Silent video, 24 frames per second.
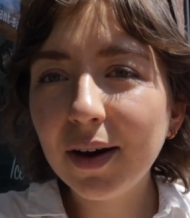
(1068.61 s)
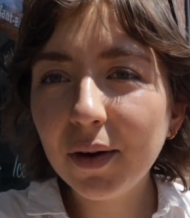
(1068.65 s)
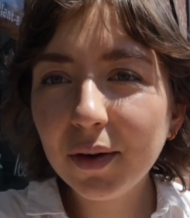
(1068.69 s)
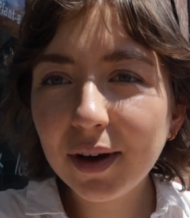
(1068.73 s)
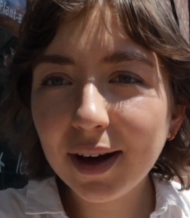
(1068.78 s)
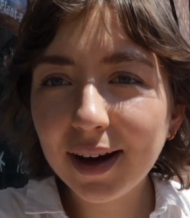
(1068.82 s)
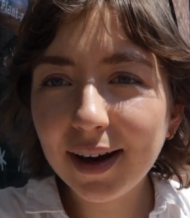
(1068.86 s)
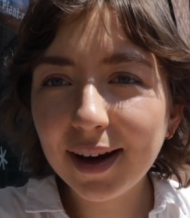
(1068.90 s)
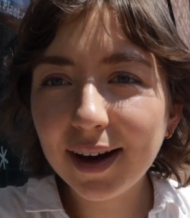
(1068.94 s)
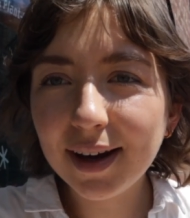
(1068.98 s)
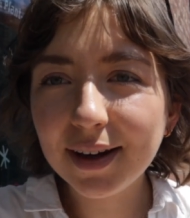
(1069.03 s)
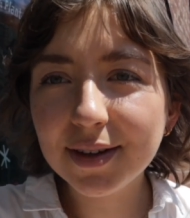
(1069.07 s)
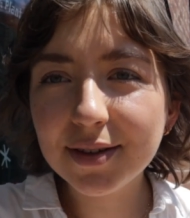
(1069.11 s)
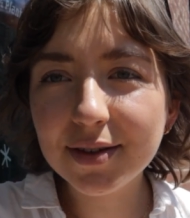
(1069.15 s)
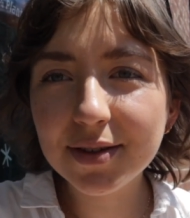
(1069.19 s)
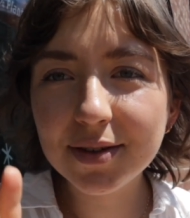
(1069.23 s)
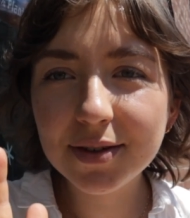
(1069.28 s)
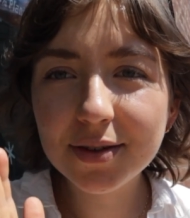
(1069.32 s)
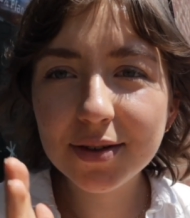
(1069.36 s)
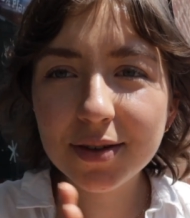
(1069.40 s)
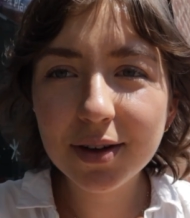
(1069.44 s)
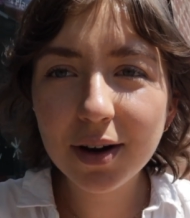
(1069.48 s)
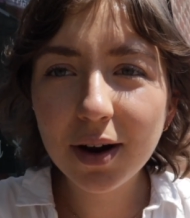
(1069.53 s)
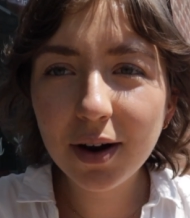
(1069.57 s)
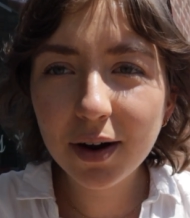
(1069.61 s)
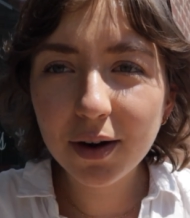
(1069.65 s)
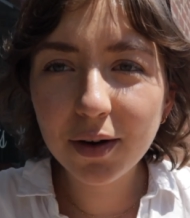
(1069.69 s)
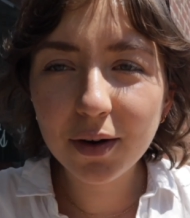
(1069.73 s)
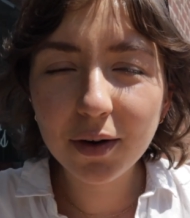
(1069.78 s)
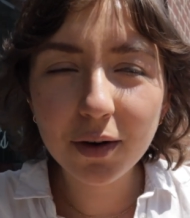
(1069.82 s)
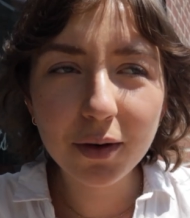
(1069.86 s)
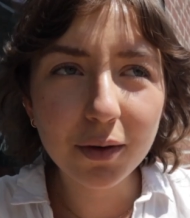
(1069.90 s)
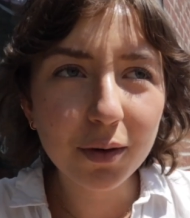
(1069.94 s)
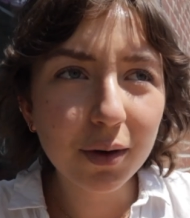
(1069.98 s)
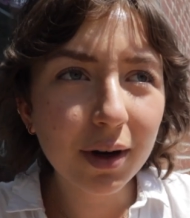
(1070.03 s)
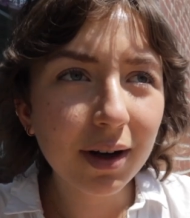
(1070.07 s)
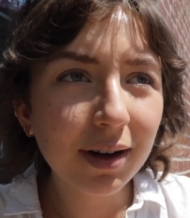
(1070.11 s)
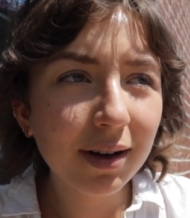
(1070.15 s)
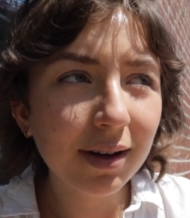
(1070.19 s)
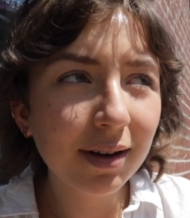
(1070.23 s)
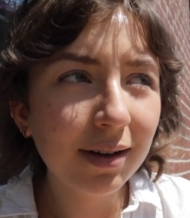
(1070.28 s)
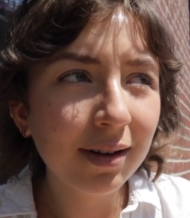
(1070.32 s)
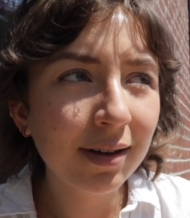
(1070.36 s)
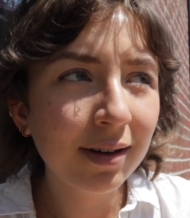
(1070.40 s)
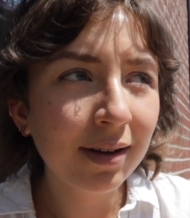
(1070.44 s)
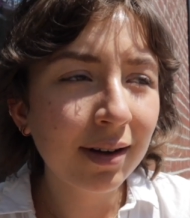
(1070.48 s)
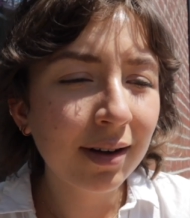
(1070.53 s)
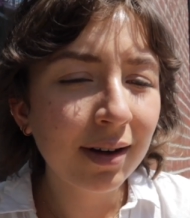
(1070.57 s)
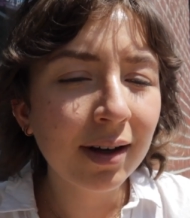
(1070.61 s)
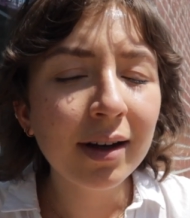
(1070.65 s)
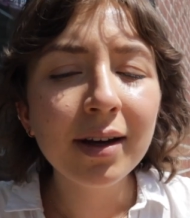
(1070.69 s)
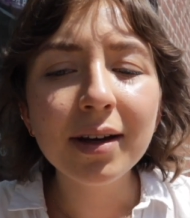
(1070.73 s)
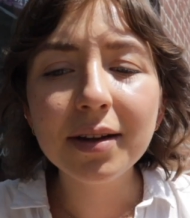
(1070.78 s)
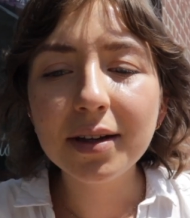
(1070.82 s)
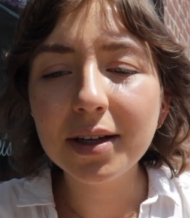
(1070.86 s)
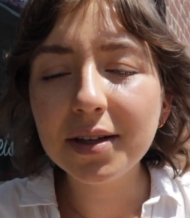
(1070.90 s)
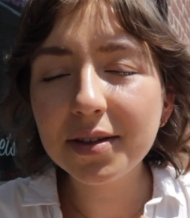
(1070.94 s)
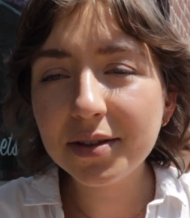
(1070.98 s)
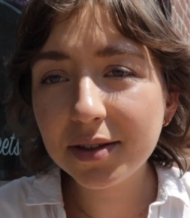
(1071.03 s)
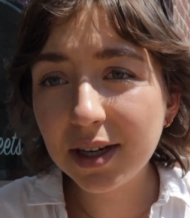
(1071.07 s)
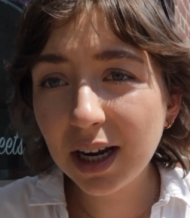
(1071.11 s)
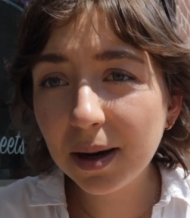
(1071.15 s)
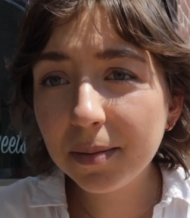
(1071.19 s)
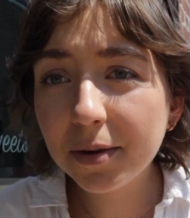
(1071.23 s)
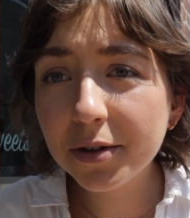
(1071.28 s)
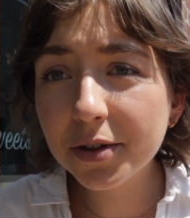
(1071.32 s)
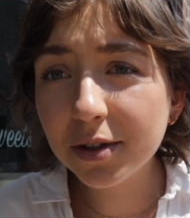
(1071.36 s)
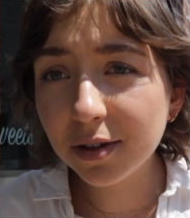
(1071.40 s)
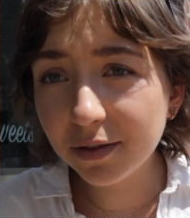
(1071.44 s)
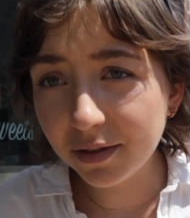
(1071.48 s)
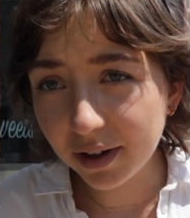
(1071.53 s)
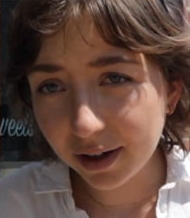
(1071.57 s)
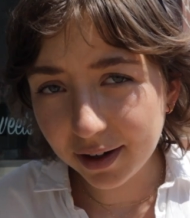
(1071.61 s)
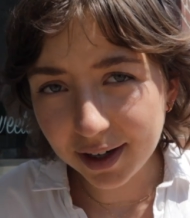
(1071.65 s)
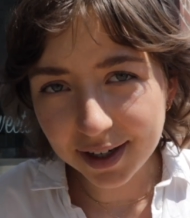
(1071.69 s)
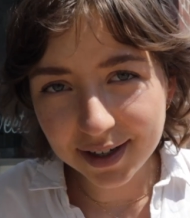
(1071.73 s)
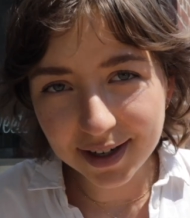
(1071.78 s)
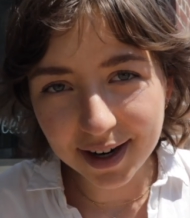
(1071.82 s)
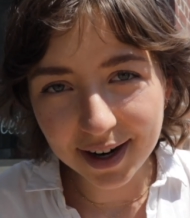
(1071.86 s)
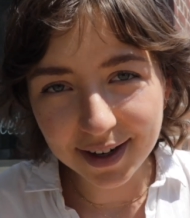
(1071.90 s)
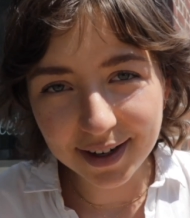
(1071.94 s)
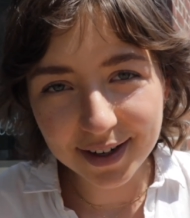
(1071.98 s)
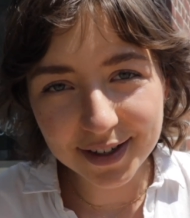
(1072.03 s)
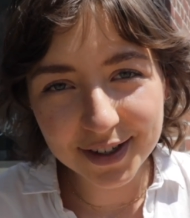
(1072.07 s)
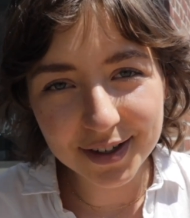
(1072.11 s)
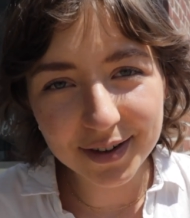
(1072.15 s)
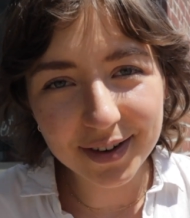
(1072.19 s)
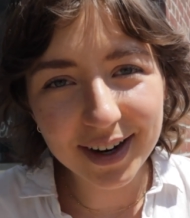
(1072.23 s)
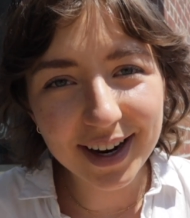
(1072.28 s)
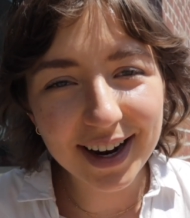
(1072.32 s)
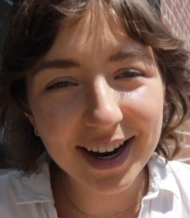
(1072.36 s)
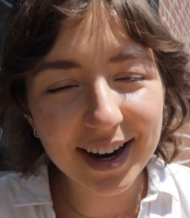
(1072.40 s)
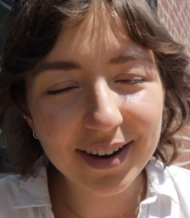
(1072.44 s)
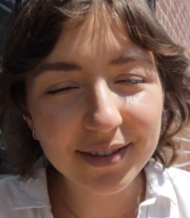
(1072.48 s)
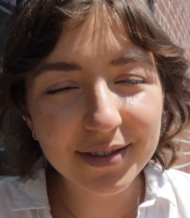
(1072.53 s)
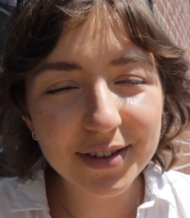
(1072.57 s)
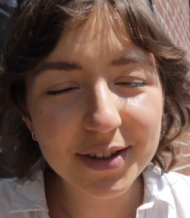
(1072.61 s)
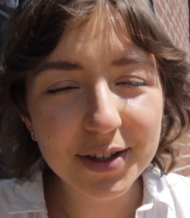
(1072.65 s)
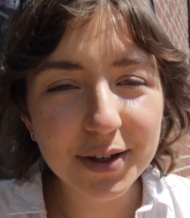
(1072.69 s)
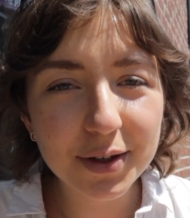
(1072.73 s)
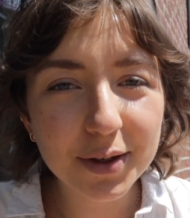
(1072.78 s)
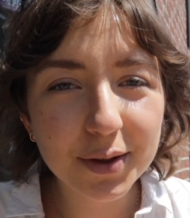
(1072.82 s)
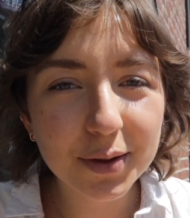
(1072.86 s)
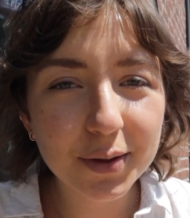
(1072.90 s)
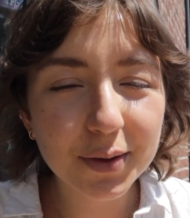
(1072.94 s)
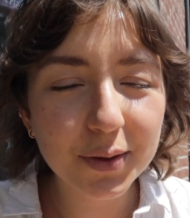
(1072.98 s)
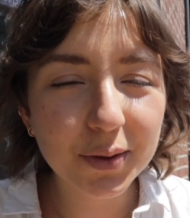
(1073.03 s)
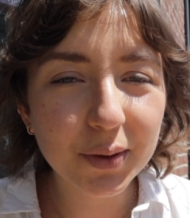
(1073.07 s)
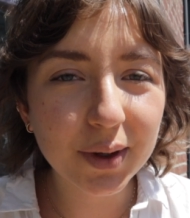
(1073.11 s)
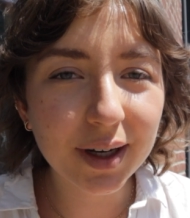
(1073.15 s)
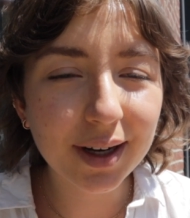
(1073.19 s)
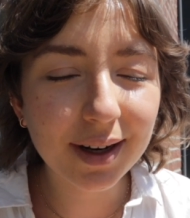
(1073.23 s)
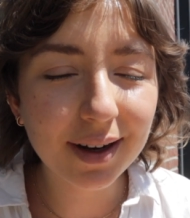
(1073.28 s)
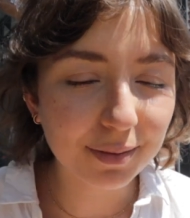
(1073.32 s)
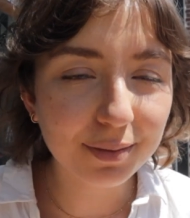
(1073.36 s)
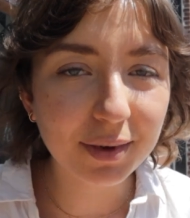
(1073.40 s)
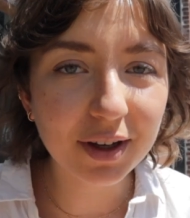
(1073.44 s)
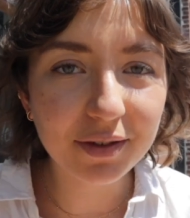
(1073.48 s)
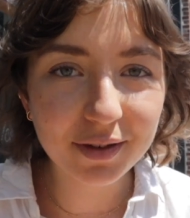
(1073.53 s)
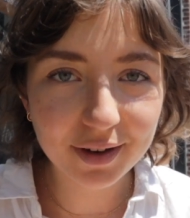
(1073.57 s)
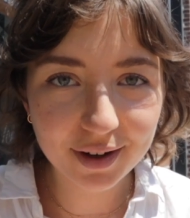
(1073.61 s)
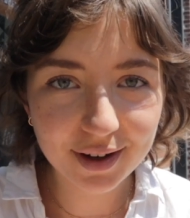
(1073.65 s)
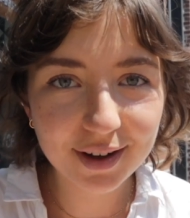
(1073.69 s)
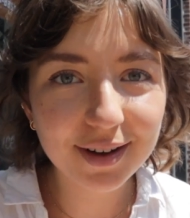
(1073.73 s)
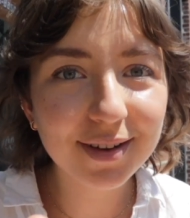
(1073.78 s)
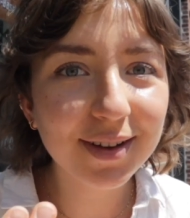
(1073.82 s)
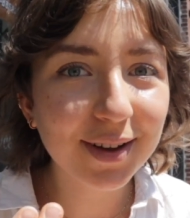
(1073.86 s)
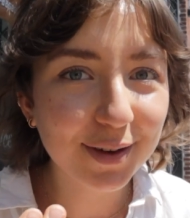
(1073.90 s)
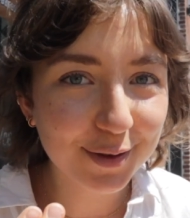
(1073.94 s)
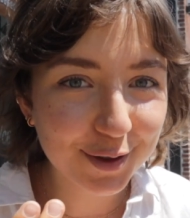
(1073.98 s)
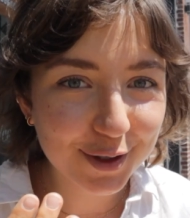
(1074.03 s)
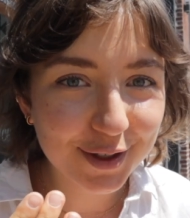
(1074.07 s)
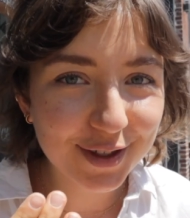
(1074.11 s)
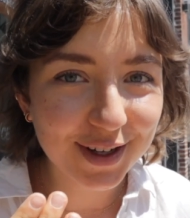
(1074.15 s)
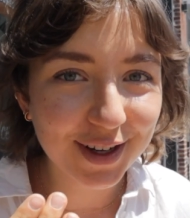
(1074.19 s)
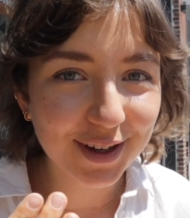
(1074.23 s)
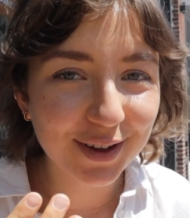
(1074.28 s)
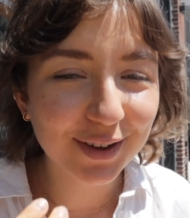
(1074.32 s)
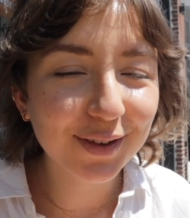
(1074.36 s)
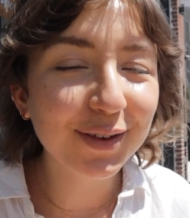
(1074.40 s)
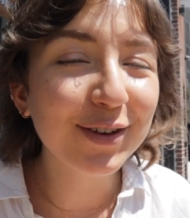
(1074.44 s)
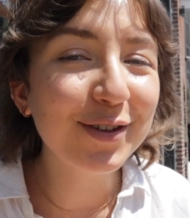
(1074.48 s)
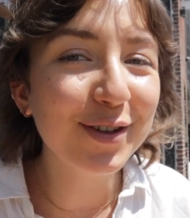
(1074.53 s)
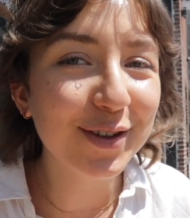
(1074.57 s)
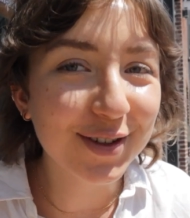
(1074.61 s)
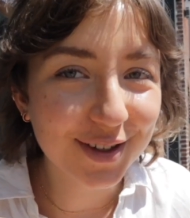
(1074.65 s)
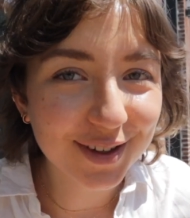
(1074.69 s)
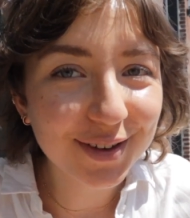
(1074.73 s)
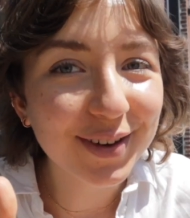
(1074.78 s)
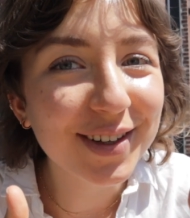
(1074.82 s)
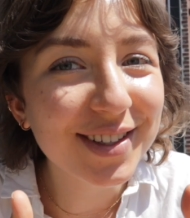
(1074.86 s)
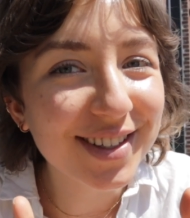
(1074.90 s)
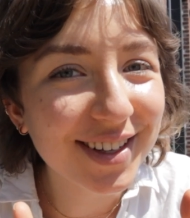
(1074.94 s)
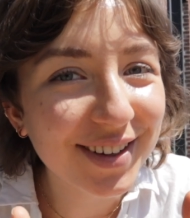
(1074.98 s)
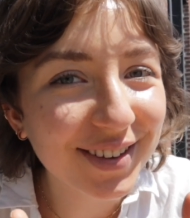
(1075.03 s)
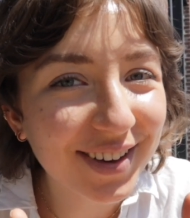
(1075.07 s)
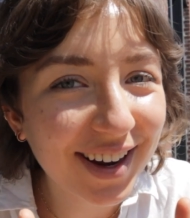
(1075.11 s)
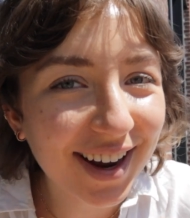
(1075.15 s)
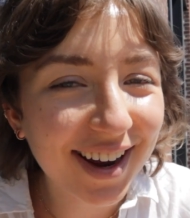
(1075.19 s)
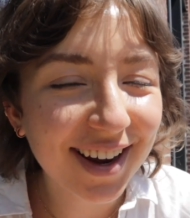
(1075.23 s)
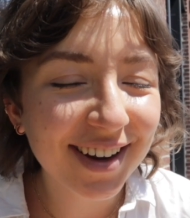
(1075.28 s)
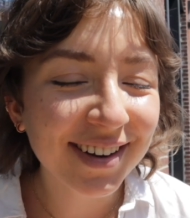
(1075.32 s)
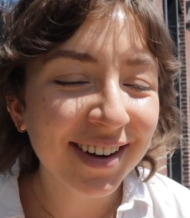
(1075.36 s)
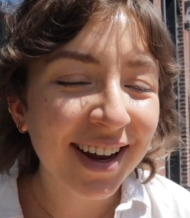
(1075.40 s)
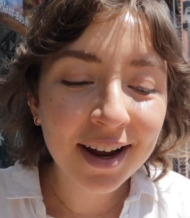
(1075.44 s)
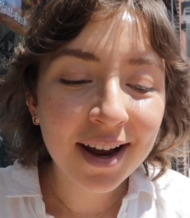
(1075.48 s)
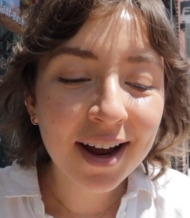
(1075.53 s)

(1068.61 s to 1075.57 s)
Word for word: Okay, so these tables are very tiny, so I have to be very close to you, which is it's okay.